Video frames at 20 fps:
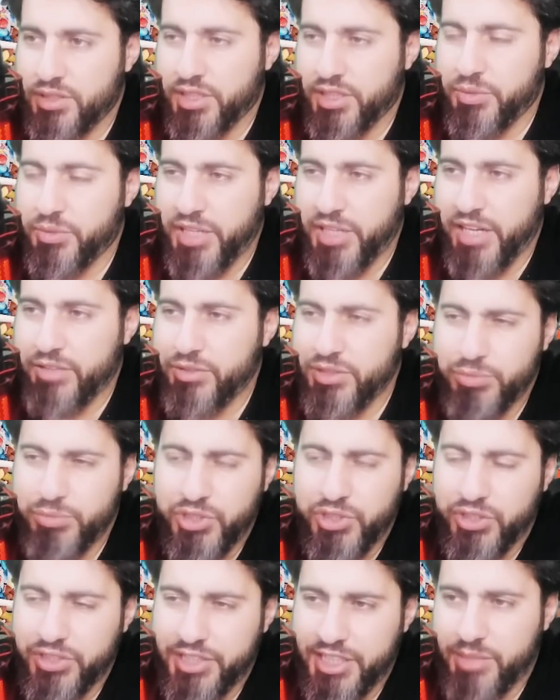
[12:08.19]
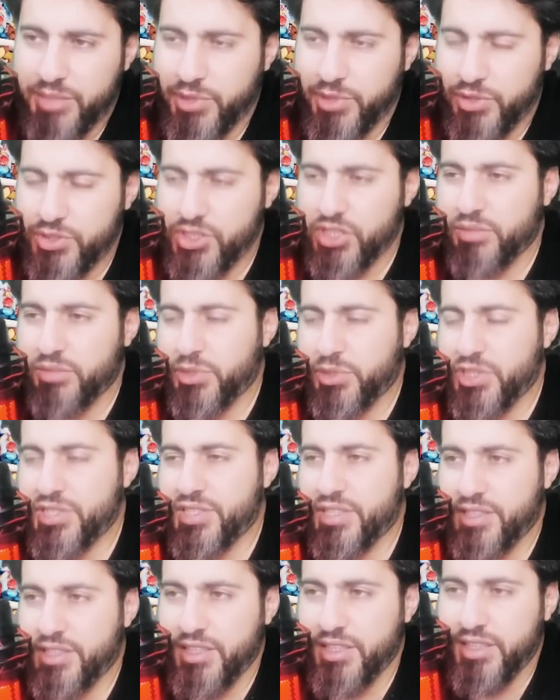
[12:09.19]
Okay, we don't care about shielding, because
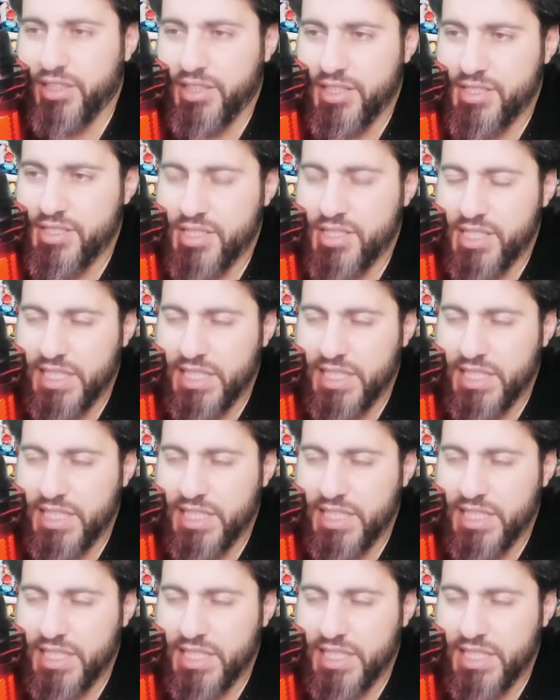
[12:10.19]
the thing is,